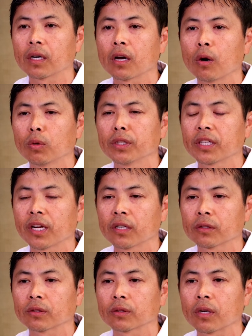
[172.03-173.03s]
colon
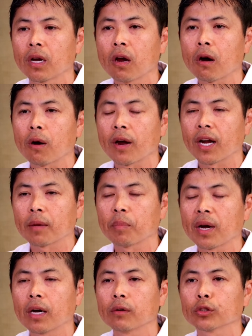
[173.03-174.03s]
cancer are at
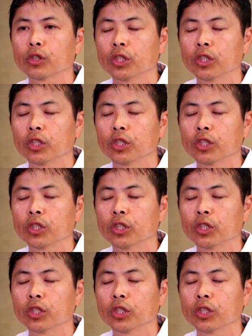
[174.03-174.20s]
about